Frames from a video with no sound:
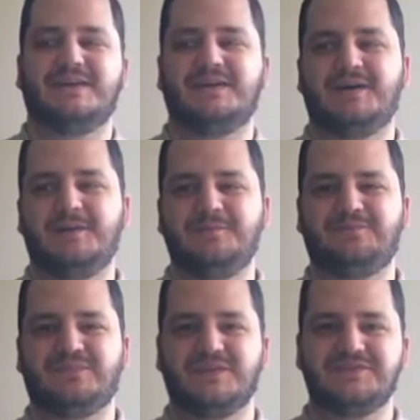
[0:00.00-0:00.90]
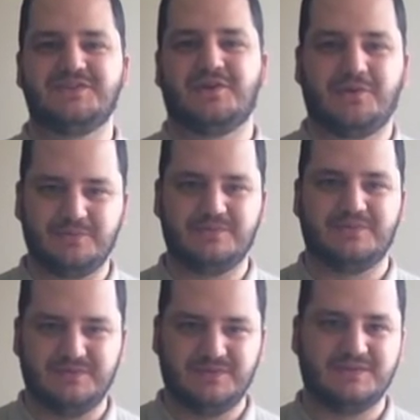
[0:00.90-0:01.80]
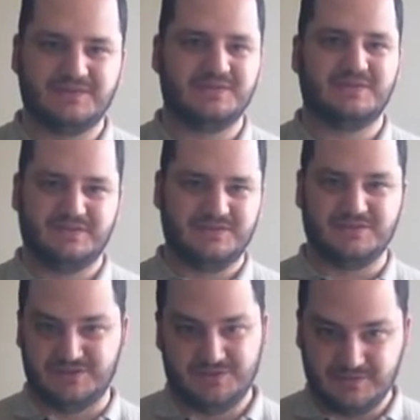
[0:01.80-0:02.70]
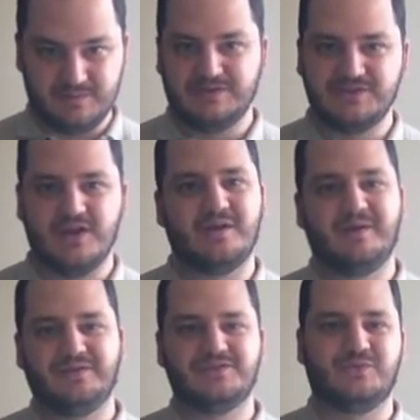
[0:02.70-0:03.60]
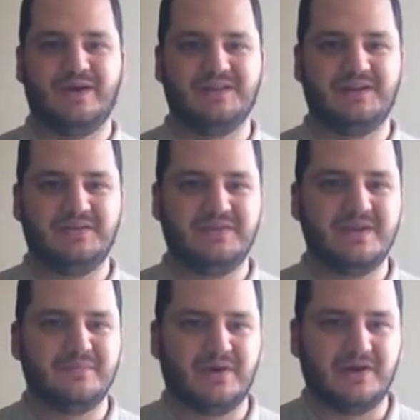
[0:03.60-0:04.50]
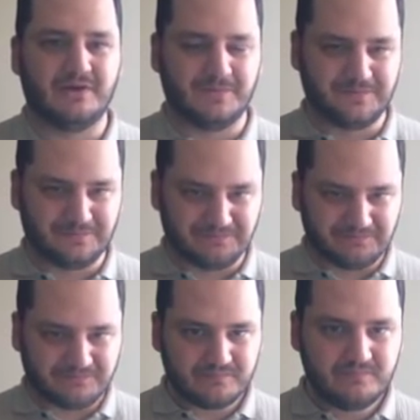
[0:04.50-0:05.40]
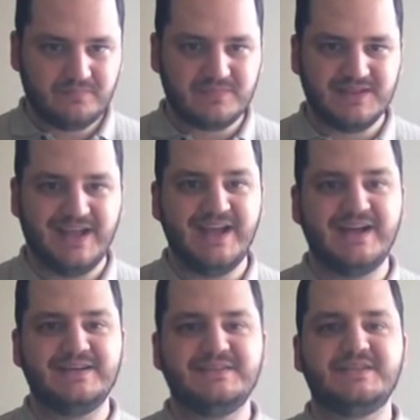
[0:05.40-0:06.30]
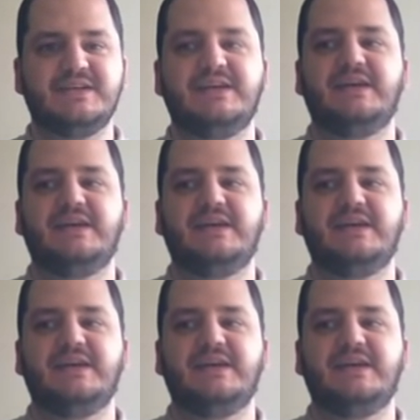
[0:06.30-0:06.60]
So I mean, talk about the twilight of the empire, and